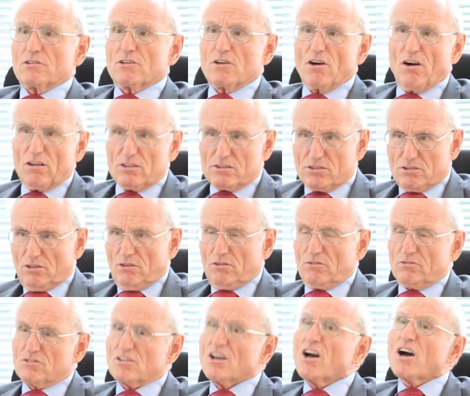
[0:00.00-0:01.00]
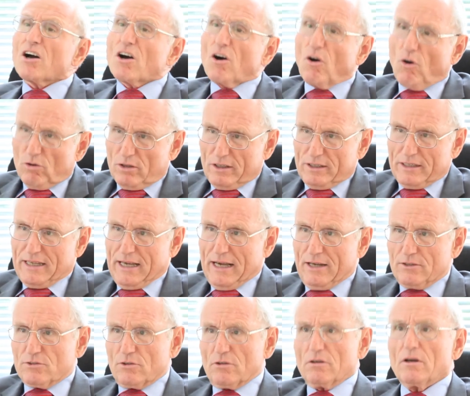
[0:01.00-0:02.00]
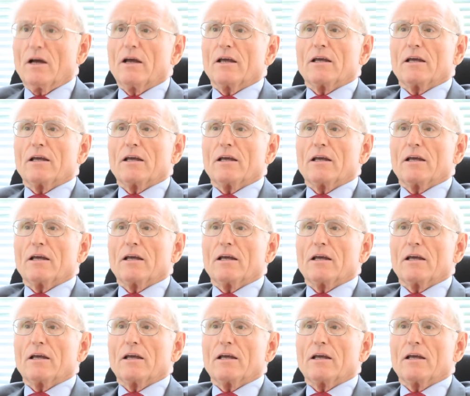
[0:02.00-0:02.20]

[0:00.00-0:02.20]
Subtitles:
gallstones, colon cancer,